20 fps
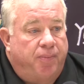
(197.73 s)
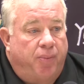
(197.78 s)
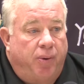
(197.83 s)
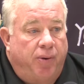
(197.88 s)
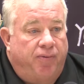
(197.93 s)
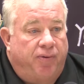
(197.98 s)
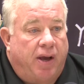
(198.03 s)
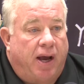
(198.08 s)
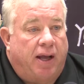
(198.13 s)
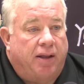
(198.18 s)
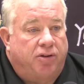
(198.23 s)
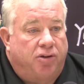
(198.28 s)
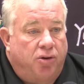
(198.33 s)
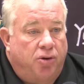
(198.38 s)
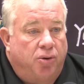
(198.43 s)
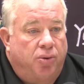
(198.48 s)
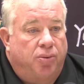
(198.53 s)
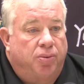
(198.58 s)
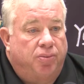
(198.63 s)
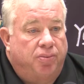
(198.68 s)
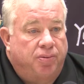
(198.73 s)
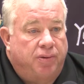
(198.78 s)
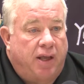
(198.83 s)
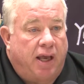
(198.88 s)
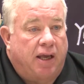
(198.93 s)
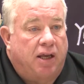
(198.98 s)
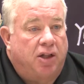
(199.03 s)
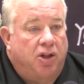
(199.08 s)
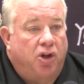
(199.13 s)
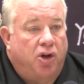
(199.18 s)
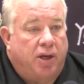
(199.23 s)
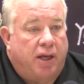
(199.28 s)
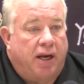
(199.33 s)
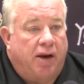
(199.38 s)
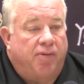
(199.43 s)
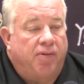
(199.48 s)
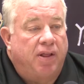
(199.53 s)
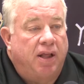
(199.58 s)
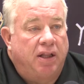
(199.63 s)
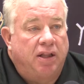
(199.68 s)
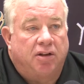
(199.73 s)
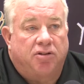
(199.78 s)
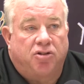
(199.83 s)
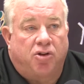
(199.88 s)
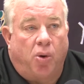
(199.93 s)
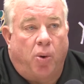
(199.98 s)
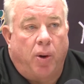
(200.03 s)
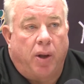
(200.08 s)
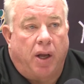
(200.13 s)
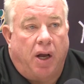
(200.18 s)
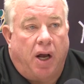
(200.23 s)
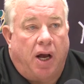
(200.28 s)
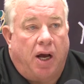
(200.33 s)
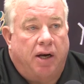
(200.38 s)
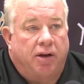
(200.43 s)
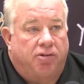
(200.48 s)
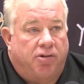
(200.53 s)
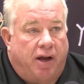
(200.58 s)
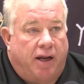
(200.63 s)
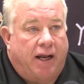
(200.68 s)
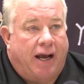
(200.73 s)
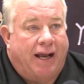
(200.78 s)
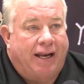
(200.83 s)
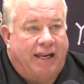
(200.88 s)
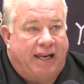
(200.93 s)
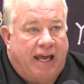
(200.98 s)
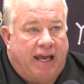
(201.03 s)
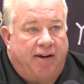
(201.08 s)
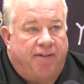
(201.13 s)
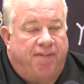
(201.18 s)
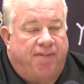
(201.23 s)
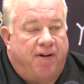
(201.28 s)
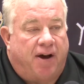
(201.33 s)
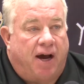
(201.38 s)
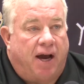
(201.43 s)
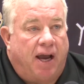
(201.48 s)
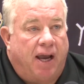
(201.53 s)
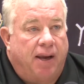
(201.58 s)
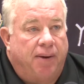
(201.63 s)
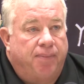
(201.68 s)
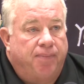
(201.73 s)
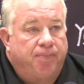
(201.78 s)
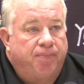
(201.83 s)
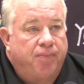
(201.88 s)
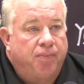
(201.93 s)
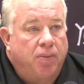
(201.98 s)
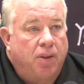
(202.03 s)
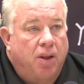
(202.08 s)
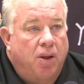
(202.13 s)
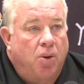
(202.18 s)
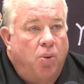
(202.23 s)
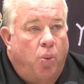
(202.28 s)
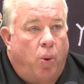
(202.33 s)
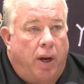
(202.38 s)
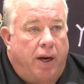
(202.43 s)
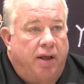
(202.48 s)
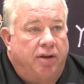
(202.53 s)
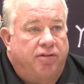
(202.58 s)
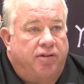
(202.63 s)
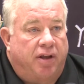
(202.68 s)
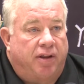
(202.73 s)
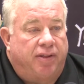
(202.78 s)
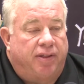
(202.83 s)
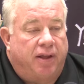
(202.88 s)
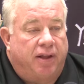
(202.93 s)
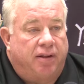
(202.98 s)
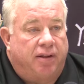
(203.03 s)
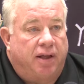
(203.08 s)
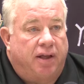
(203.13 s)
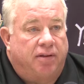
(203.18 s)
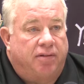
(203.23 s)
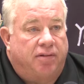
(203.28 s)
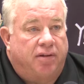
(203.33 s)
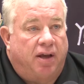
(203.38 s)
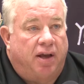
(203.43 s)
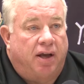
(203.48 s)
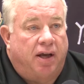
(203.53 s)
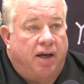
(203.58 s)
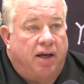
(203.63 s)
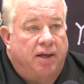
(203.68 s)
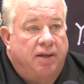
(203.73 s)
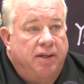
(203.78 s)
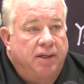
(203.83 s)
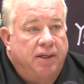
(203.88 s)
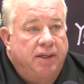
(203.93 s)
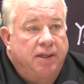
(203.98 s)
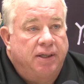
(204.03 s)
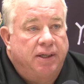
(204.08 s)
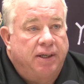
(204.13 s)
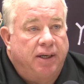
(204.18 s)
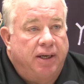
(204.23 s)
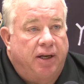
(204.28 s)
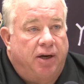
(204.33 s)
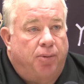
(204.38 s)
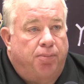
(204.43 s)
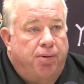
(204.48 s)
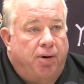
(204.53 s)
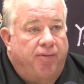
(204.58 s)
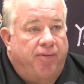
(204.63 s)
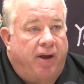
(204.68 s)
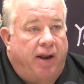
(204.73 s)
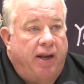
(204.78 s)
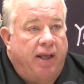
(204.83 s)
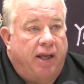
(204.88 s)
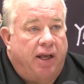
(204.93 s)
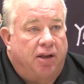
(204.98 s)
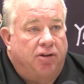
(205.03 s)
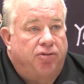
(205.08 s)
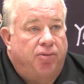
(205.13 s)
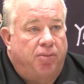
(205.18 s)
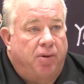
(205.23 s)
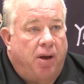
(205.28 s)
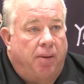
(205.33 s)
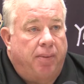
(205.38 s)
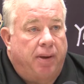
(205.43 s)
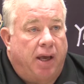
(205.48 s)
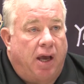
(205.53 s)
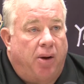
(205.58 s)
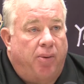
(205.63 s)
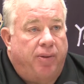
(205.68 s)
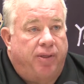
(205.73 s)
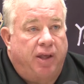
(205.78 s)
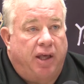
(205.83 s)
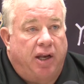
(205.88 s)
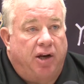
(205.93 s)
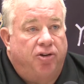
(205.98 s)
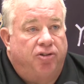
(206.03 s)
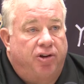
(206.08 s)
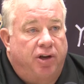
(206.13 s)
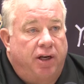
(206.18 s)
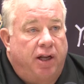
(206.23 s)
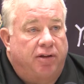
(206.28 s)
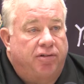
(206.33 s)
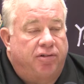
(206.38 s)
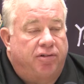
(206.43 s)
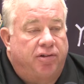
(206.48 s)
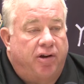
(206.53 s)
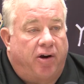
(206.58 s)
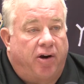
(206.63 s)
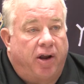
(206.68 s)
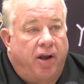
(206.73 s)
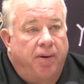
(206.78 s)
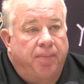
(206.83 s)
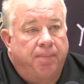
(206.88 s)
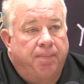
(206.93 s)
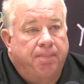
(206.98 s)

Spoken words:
we've got to take a look at everything that's going on and try to identify what is it that's preventing us from coming out with the energy necessary.